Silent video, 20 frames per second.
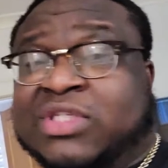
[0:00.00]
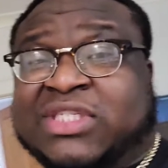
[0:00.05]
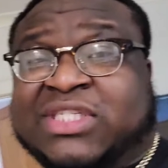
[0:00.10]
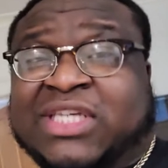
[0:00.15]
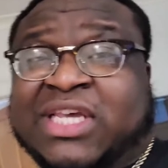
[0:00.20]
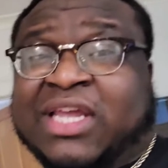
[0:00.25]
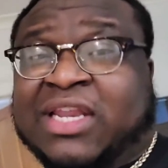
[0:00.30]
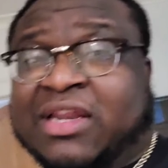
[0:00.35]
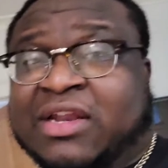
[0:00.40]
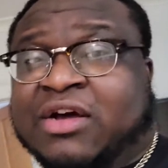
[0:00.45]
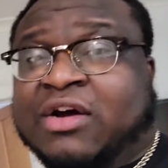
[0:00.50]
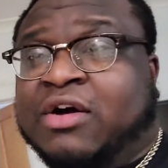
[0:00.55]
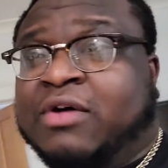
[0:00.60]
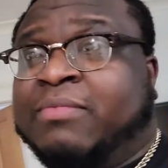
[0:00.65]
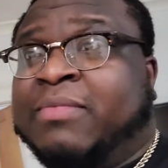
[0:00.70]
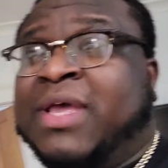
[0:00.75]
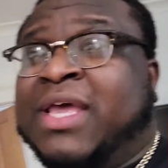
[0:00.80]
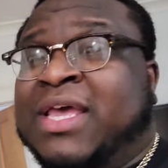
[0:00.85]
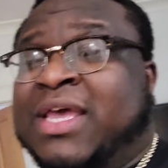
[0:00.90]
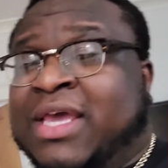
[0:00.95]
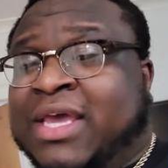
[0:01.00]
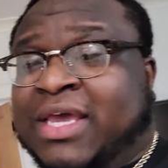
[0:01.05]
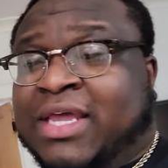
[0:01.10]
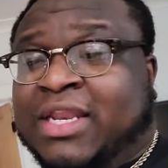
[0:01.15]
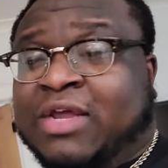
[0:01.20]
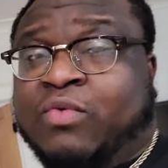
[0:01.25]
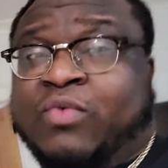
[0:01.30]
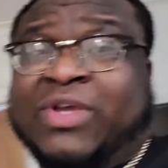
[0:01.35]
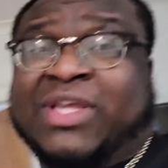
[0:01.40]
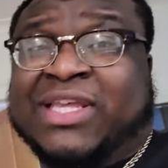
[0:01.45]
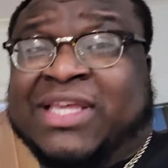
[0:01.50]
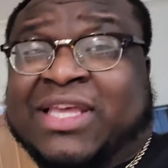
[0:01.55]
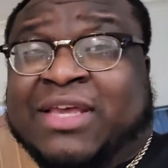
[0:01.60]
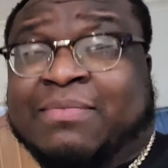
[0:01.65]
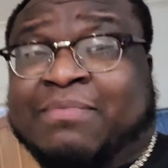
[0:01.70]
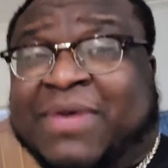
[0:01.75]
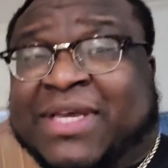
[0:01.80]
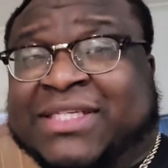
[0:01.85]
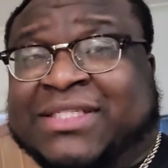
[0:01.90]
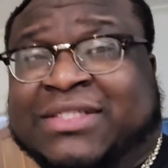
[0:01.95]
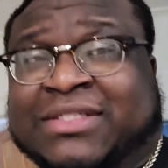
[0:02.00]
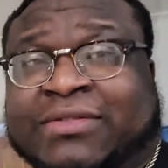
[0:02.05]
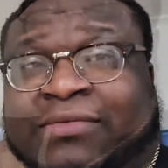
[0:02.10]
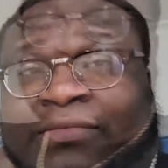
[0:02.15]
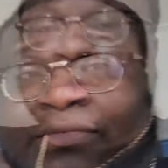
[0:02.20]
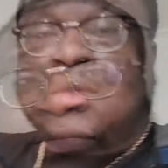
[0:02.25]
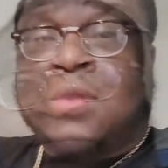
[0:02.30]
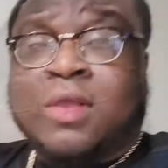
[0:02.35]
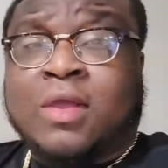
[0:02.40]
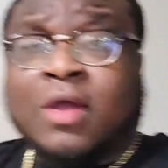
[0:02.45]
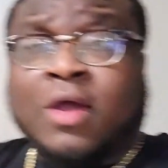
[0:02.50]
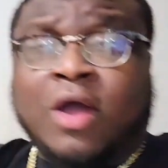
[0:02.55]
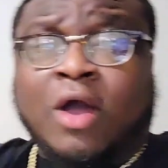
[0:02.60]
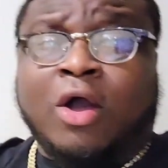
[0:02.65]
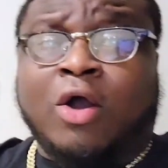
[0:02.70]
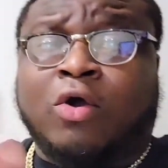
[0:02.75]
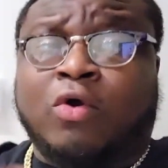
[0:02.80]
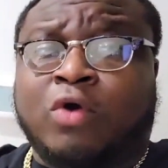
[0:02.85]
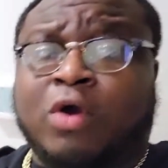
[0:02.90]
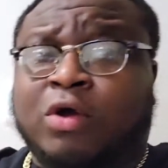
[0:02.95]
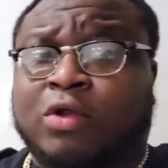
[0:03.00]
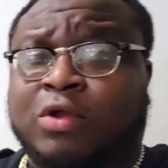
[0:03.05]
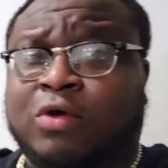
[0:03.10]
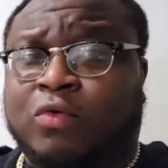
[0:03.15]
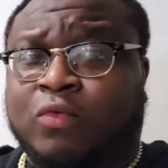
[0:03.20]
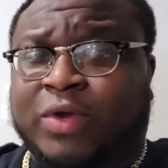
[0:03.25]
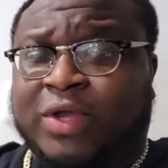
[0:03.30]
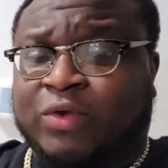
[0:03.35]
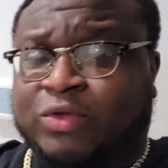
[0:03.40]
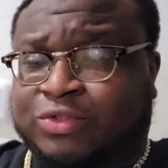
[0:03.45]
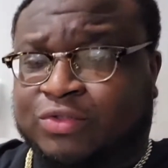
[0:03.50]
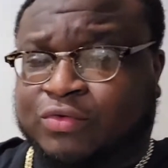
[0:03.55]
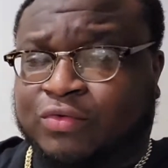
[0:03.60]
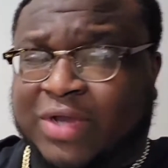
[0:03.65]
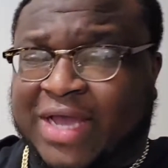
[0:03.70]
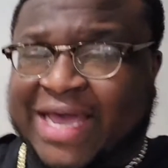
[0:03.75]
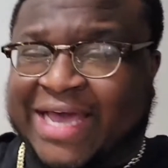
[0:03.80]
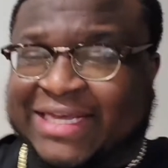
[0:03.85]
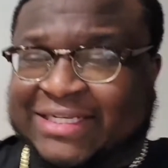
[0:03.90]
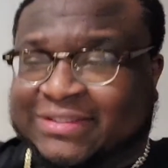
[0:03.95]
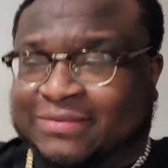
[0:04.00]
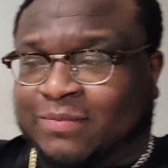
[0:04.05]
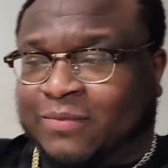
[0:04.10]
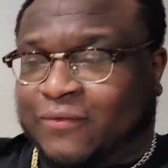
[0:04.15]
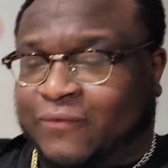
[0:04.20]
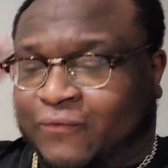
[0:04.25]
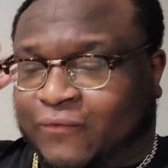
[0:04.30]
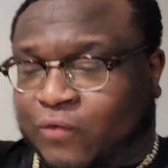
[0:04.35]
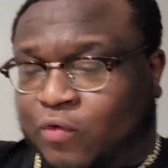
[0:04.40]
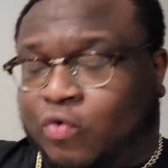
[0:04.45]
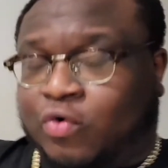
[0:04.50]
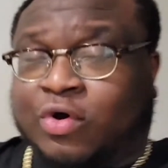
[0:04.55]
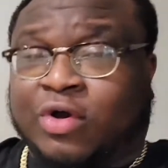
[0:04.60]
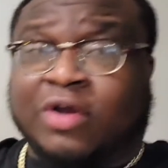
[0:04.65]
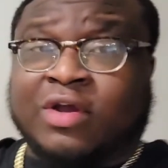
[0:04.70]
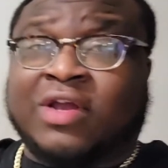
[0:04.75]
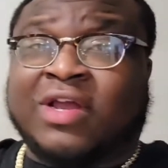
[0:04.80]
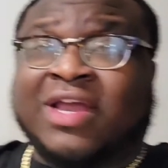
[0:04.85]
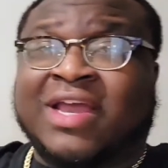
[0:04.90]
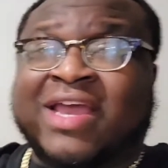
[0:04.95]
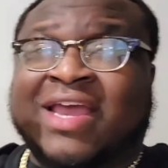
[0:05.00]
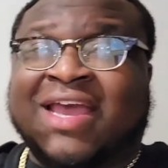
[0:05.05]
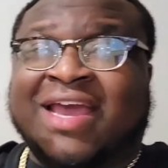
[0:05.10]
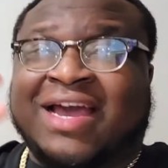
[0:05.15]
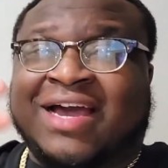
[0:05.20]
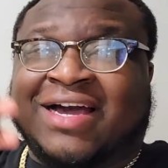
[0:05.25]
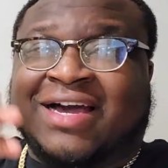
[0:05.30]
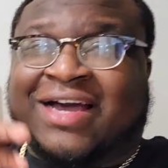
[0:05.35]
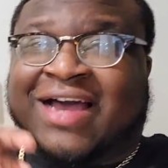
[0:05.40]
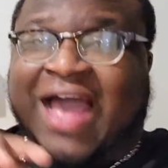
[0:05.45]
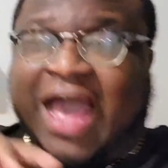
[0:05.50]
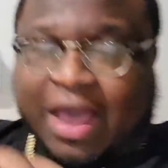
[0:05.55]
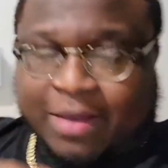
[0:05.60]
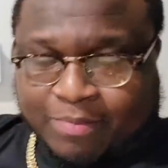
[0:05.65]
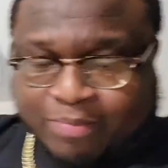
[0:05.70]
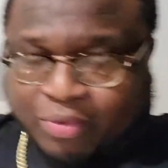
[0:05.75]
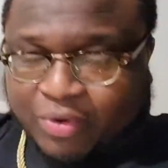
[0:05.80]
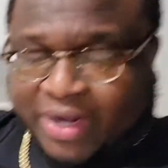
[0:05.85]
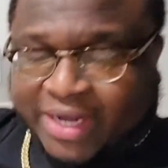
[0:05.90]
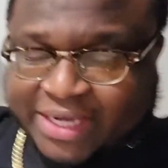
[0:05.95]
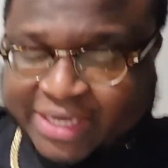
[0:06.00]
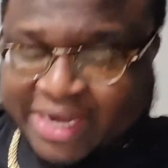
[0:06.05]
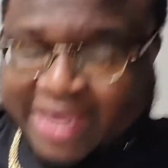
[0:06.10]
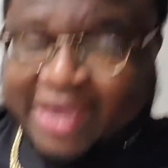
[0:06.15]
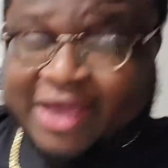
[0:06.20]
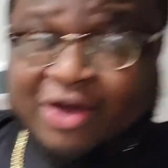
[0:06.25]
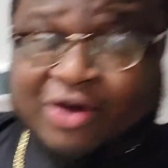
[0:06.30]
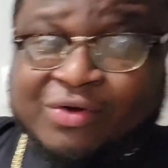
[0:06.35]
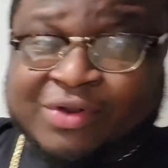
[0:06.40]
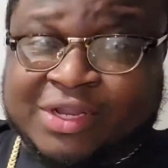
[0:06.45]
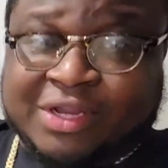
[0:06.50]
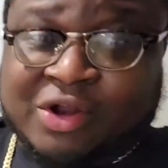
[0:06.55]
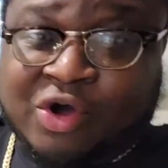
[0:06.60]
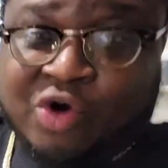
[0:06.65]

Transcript: set it up, and then we can get busy. Oh, hold on, wait, you guys. Before I break down and